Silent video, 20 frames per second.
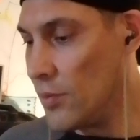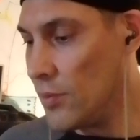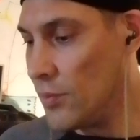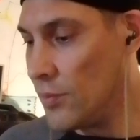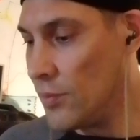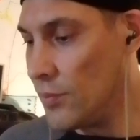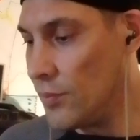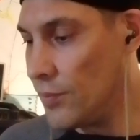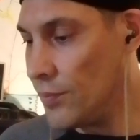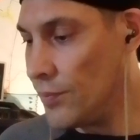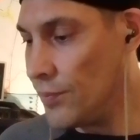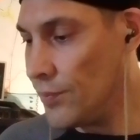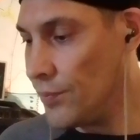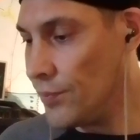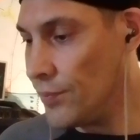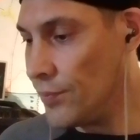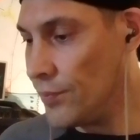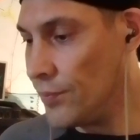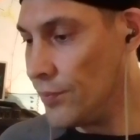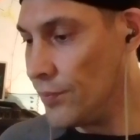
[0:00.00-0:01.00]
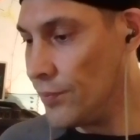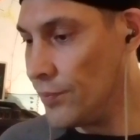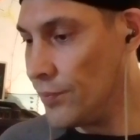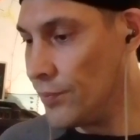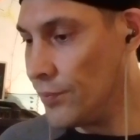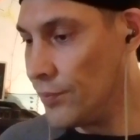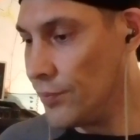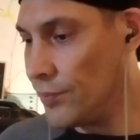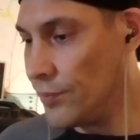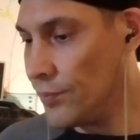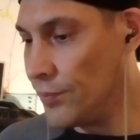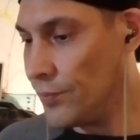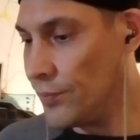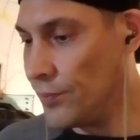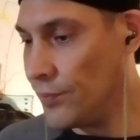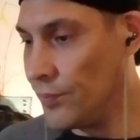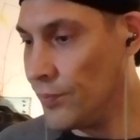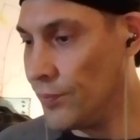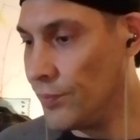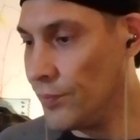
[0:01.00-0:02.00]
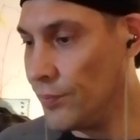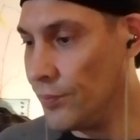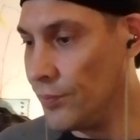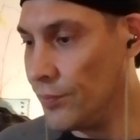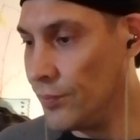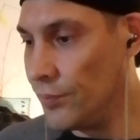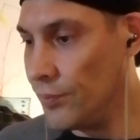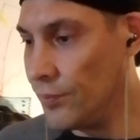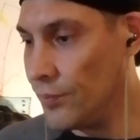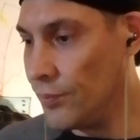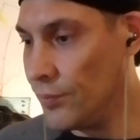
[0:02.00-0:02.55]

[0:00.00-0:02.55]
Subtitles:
[no speech]